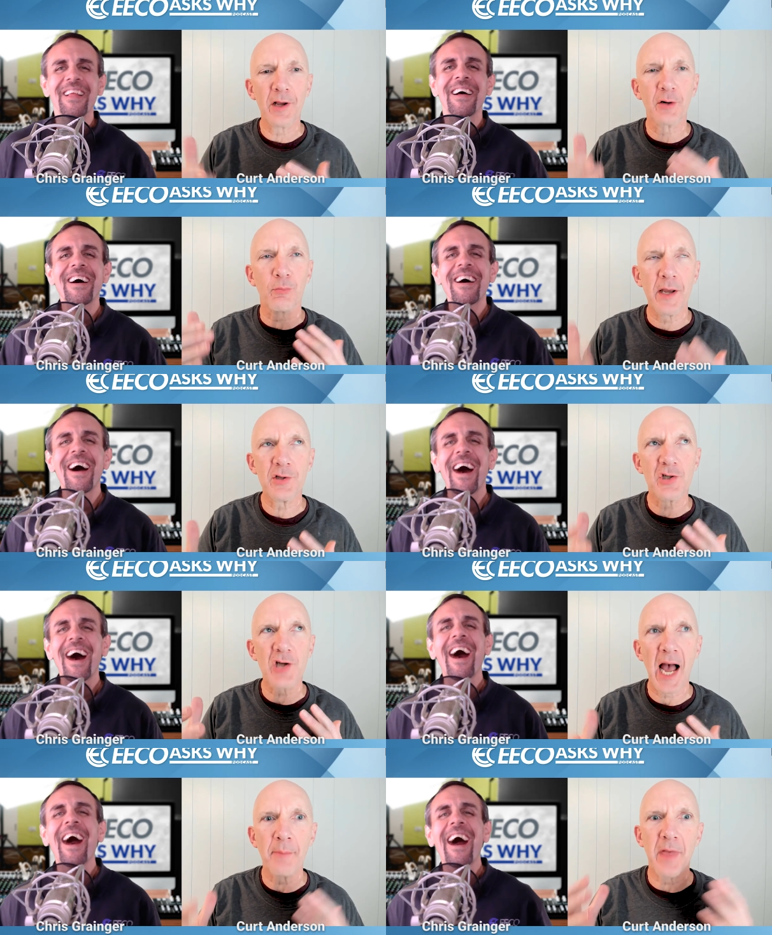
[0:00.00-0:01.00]
Speaker 1: a great
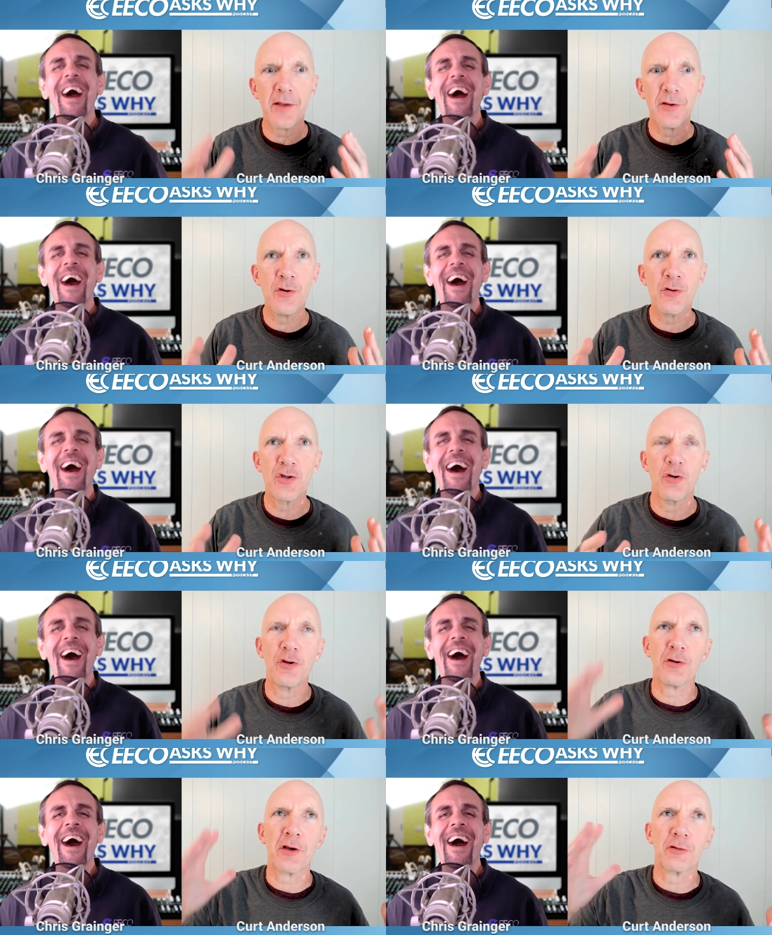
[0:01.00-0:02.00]
job that you do.
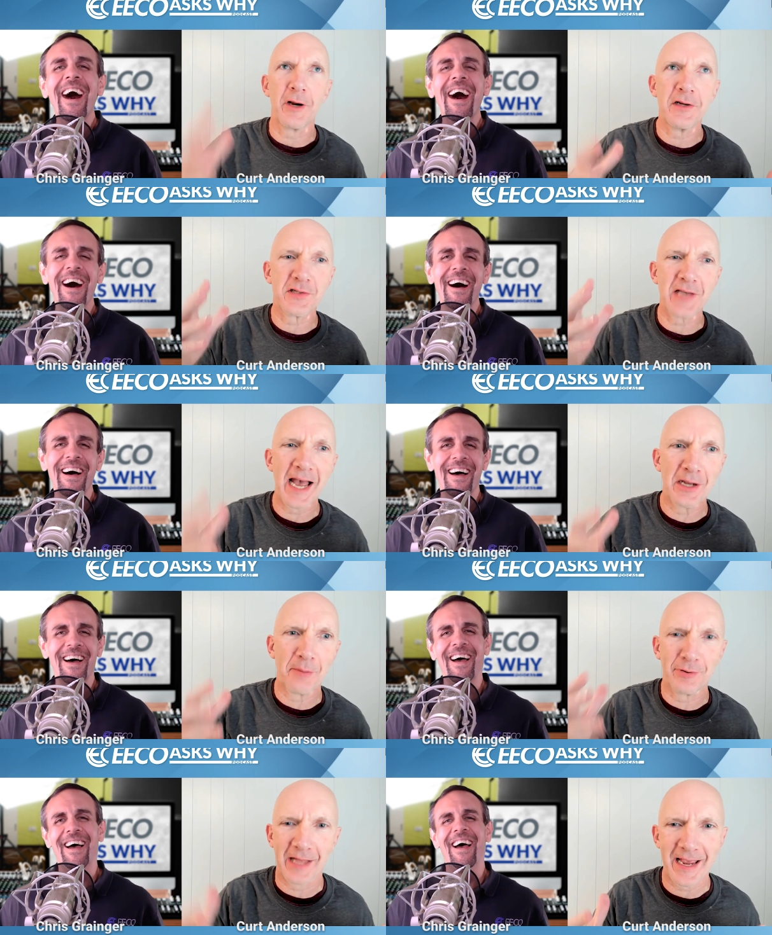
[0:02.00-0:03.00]
You're the greatest guy on the
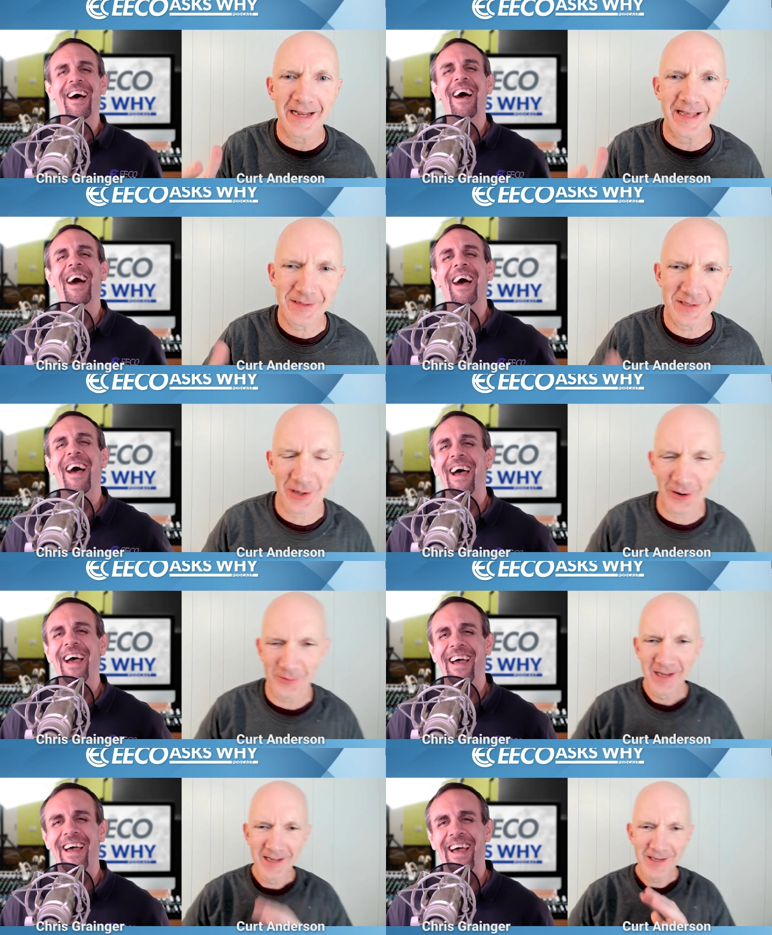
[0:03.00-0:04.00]
planet. So
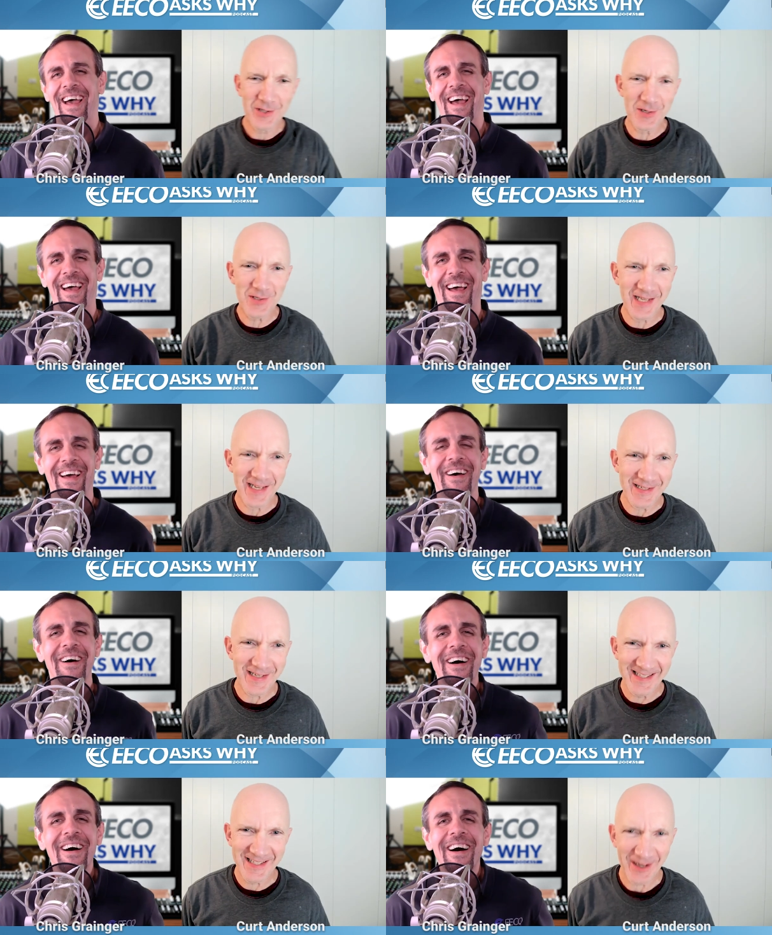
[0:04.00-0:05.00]
just.
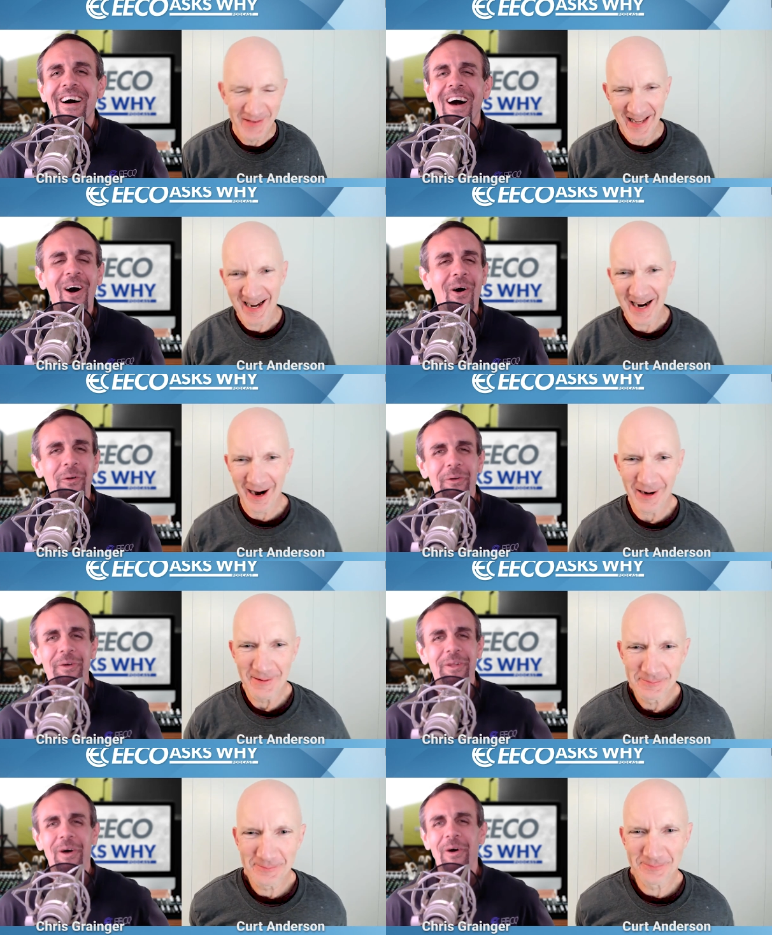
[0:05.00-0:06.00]
Speaker 2: All
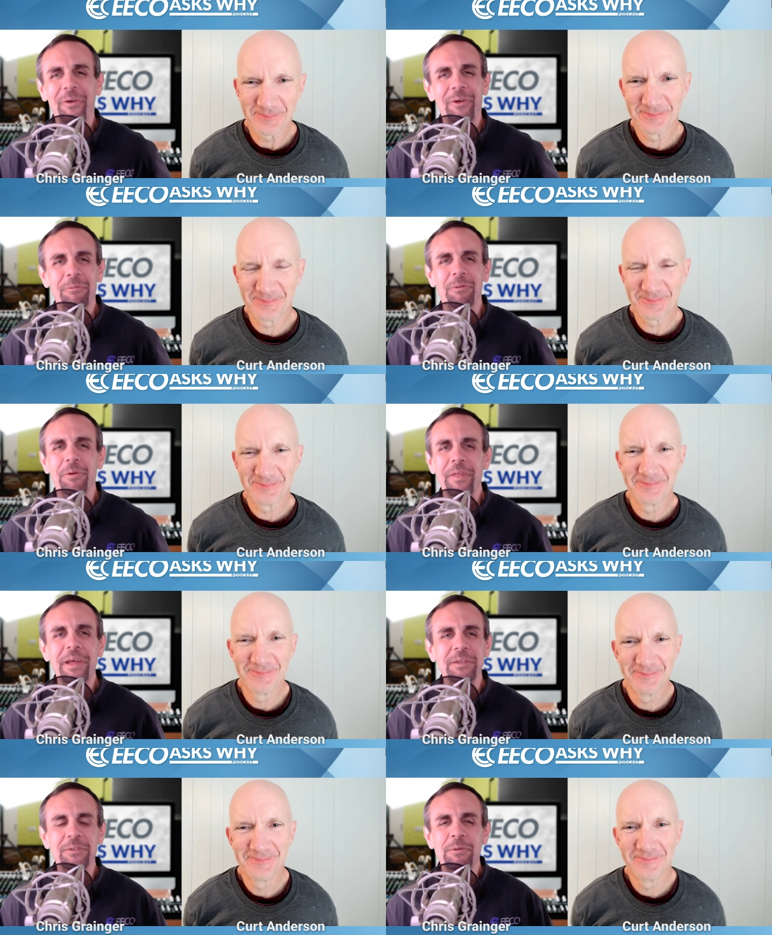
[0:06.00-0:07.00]
good. All good, bro.
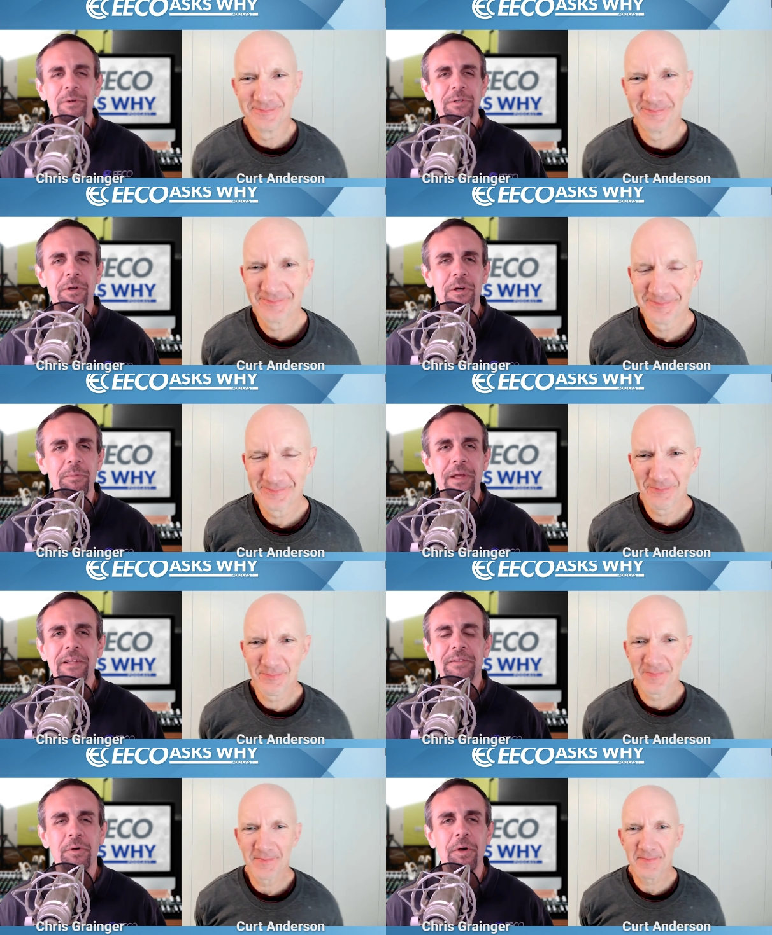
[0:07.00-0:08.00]
Thank you so much, Kurt, man.
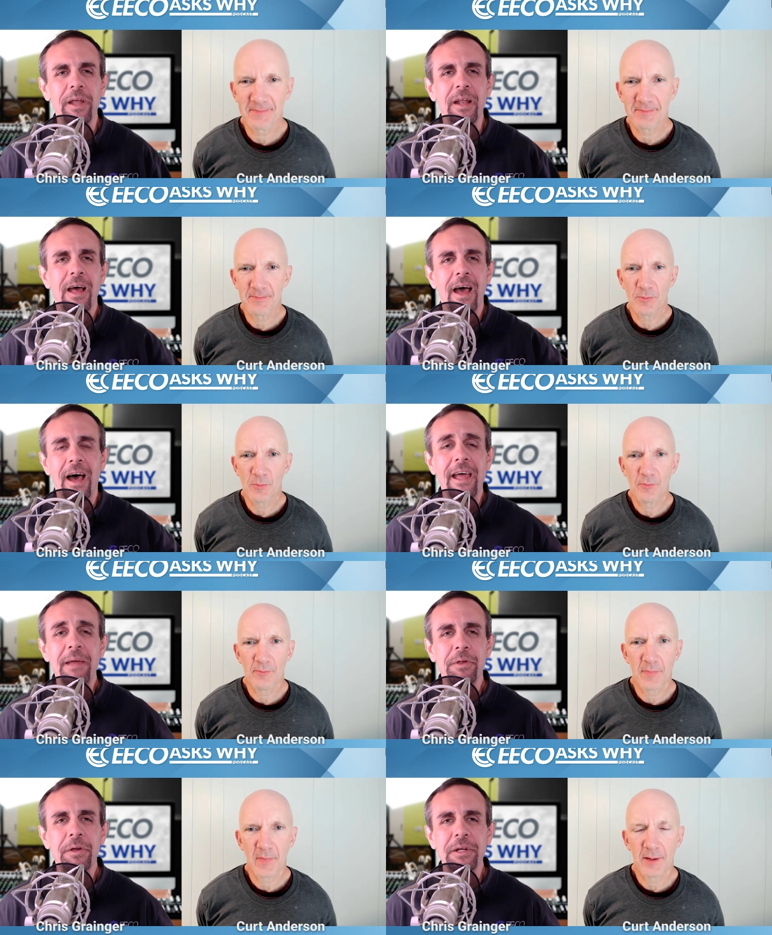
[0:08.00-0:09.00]
That's great. I
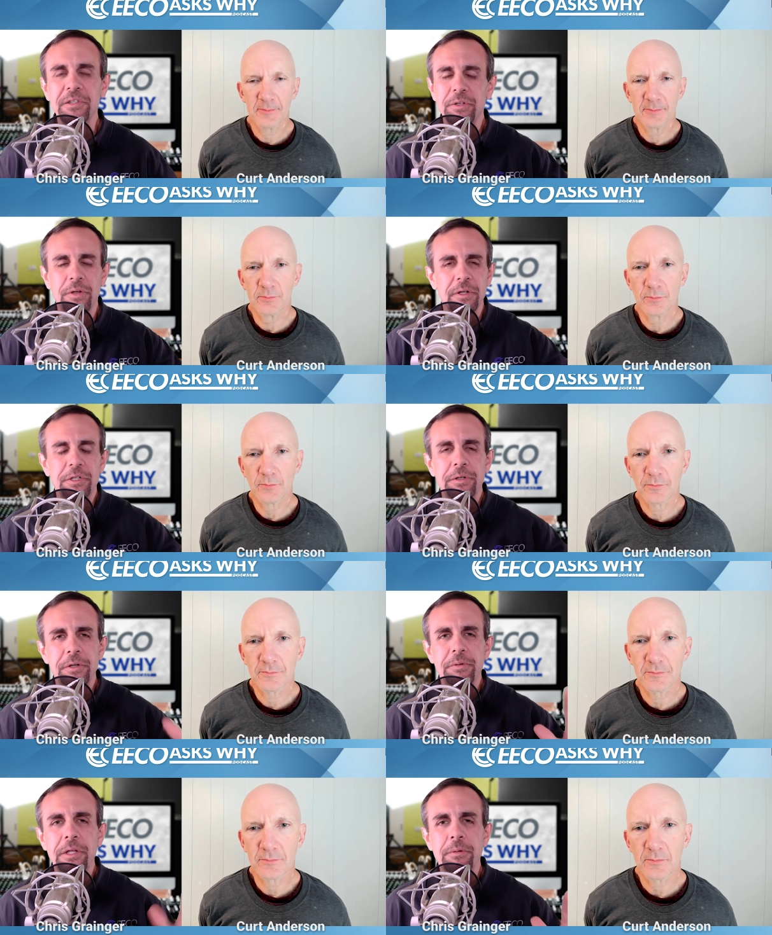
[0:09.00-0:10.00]
am curious because you,
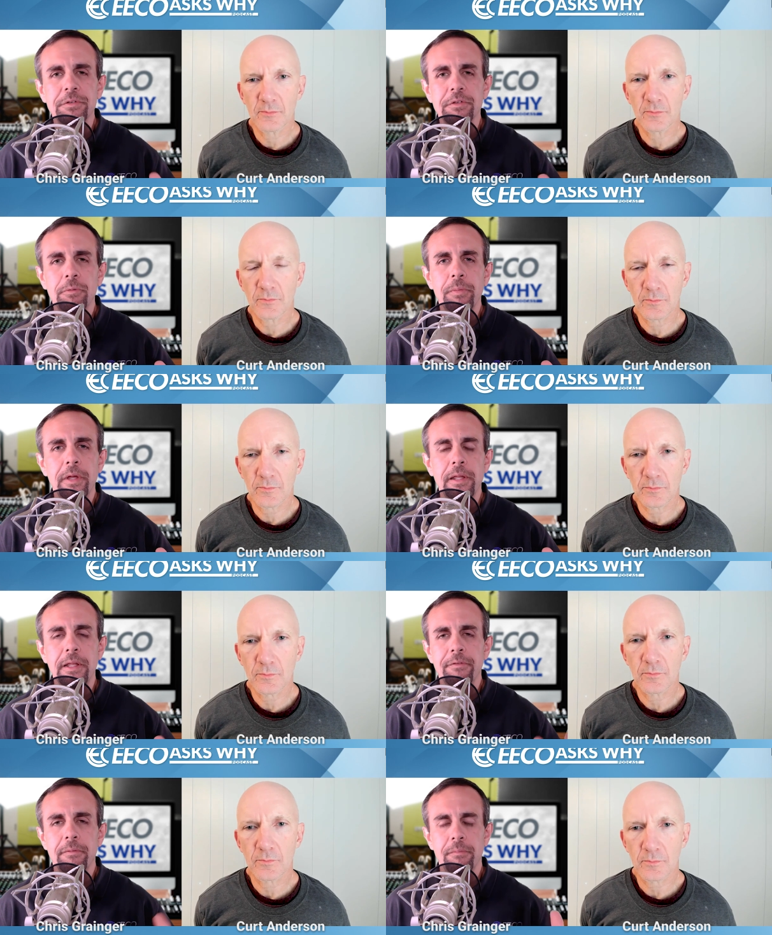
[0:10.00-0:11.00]
you, you deal with so many
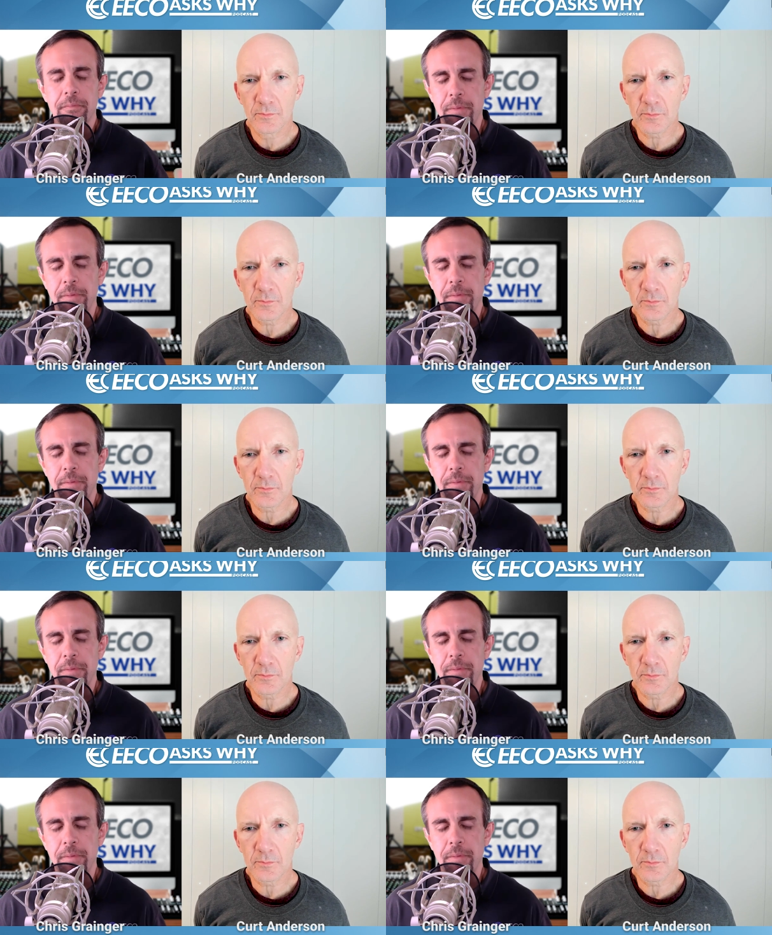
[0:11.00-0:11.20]
different